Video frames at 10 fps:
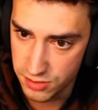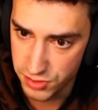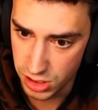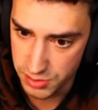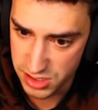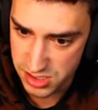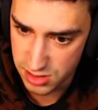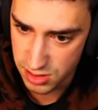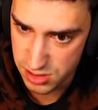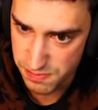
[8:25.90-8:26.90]
a good feeling about
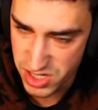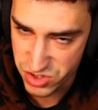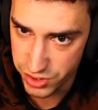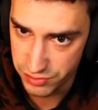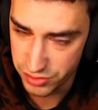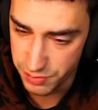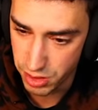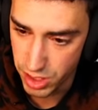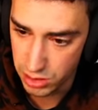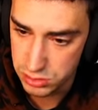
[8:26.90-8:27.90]
this mustard
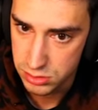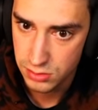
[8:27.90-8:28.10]
flipping around.